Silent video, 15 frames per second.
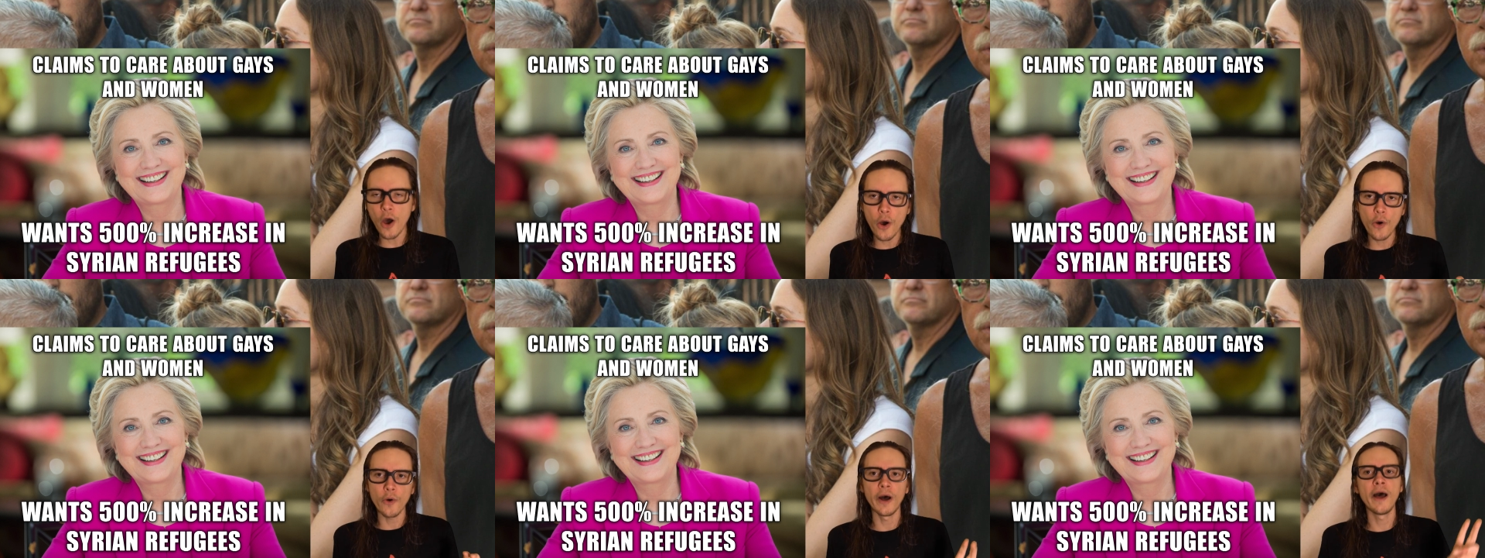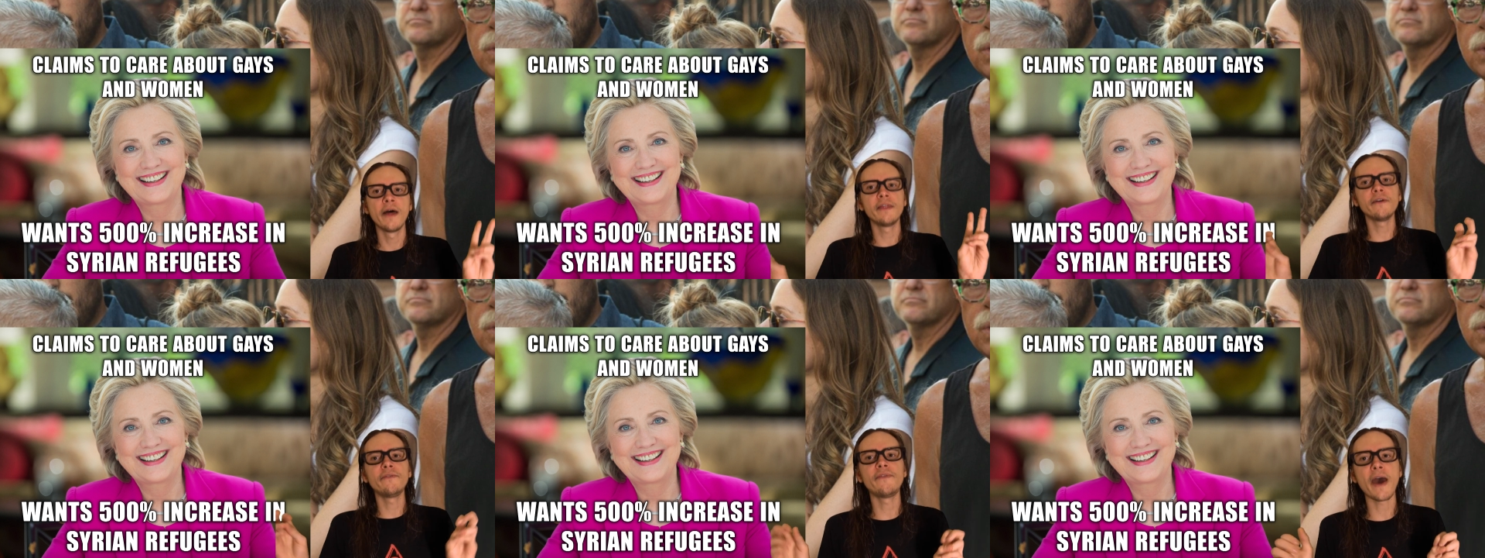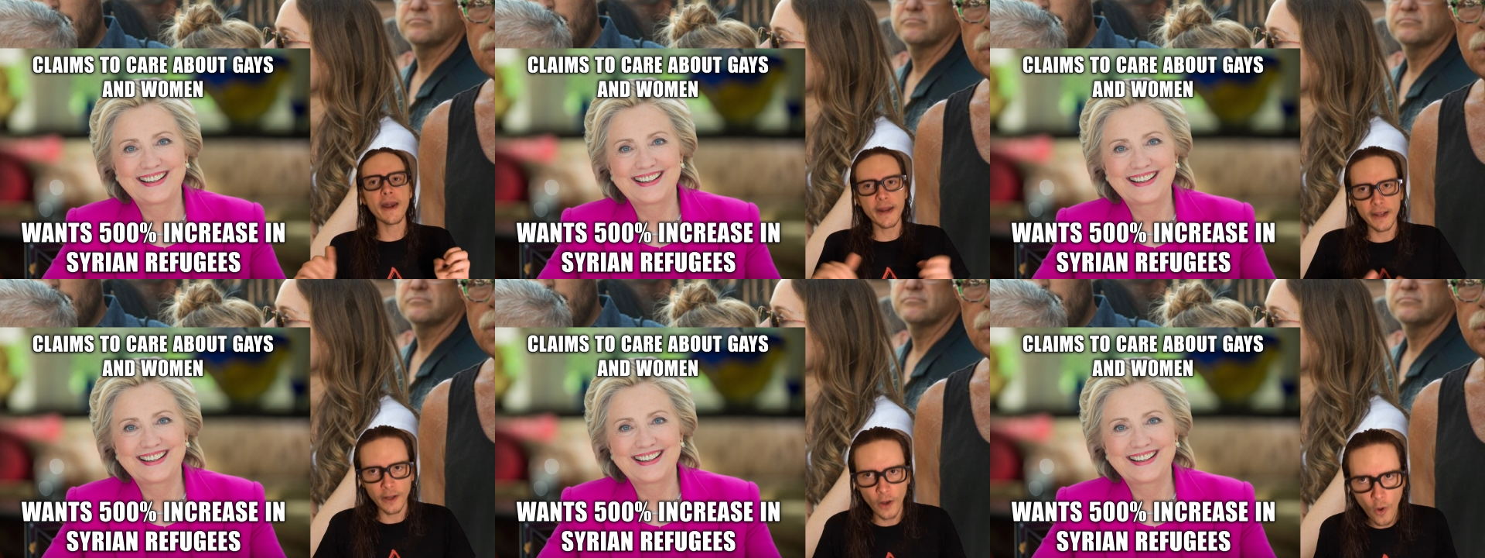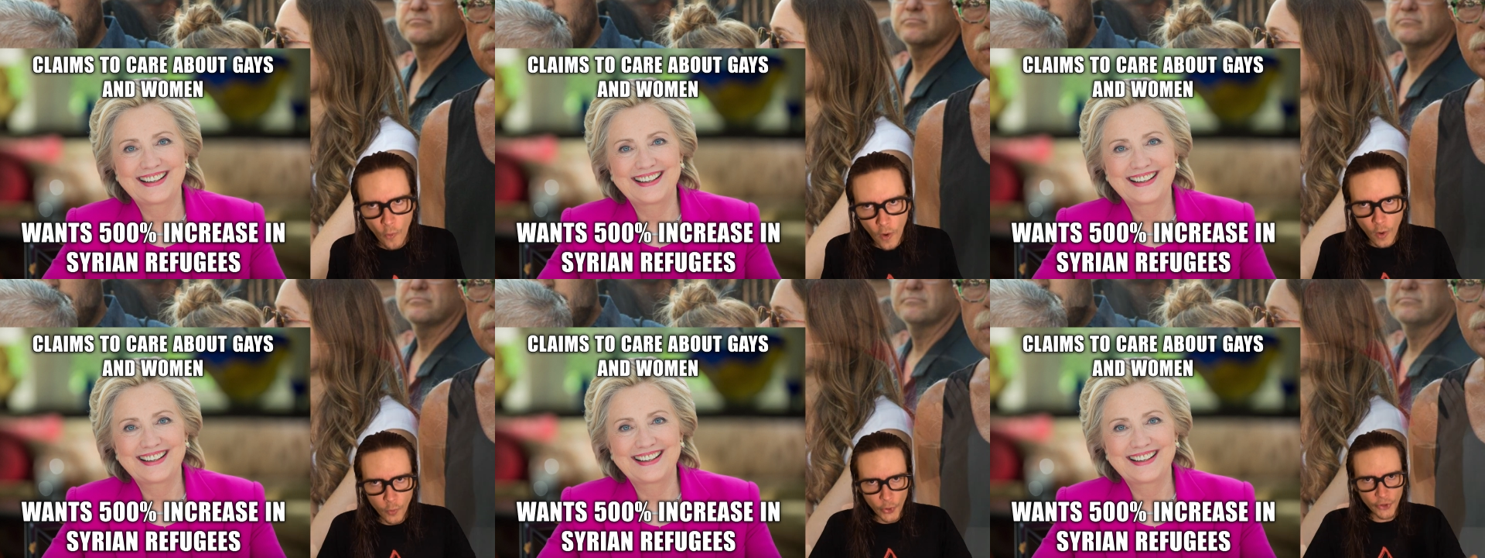Speaker 1: oh, the vetting.
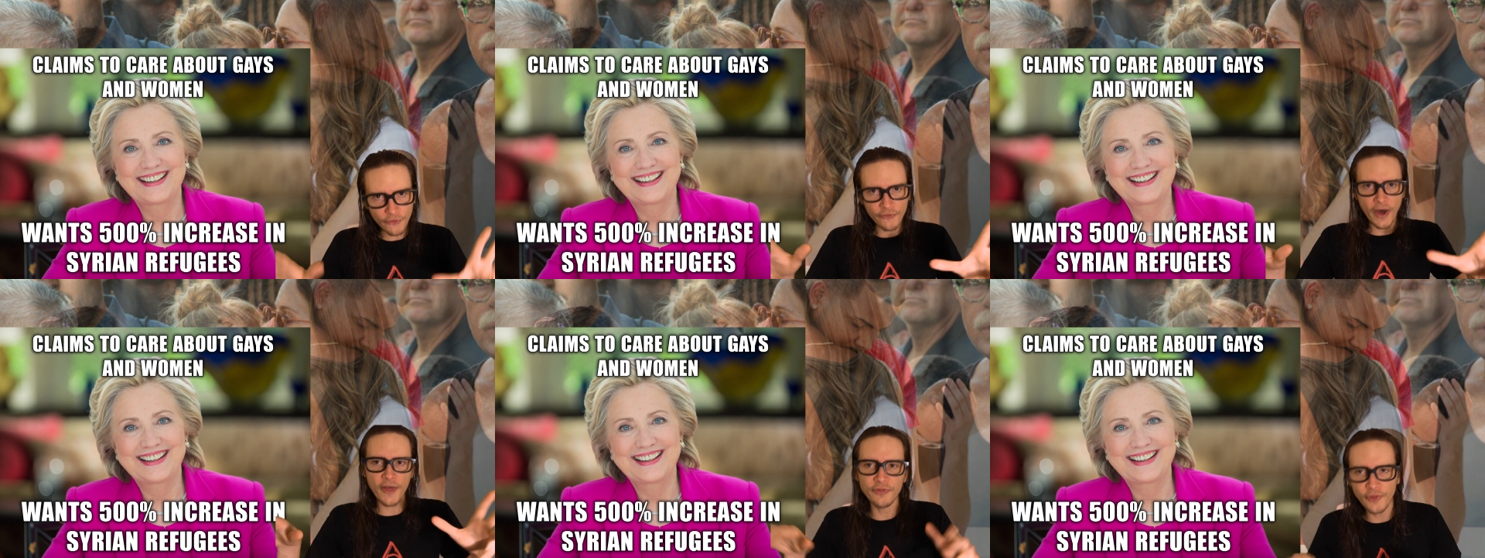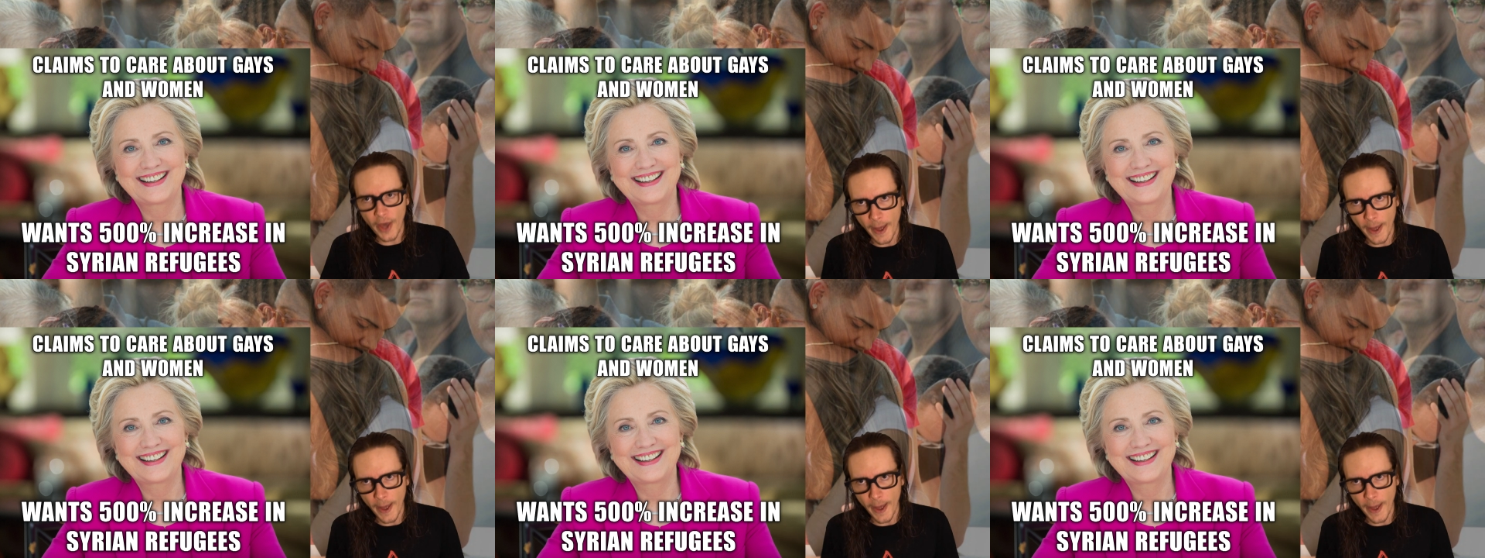Well, we'll vet